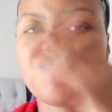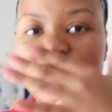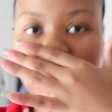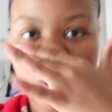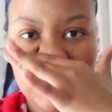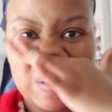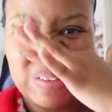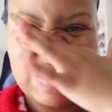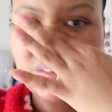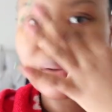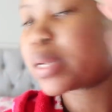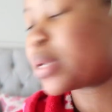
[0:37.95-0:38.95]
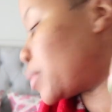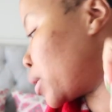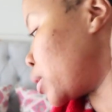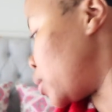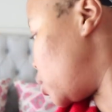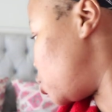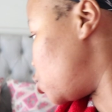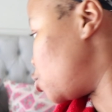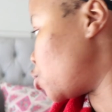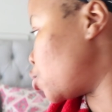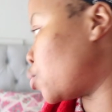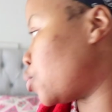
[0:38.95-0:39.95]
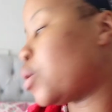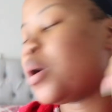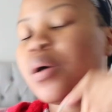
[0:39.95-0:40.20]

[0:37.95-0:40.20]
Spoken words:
I just wanted to quickly make an intro,